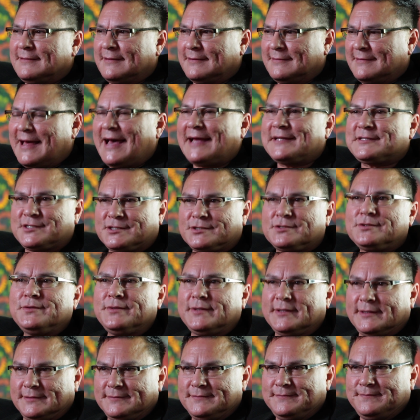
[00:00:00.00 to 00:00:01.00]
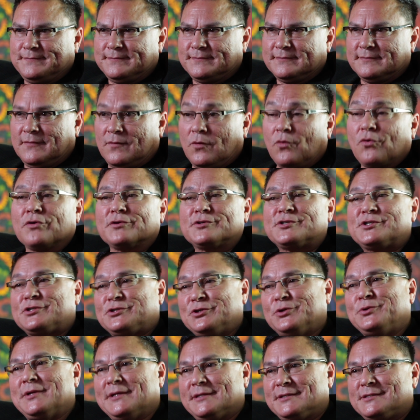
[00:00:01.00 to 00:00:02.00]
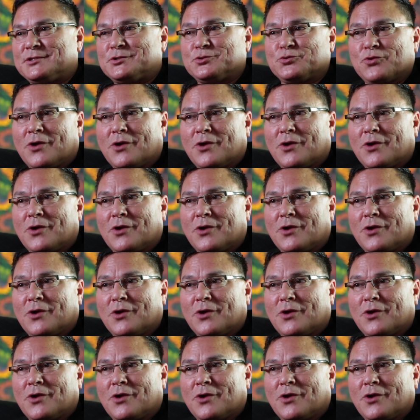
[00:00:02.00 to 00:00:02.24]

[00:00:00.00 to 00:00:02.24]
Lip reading: that that student or students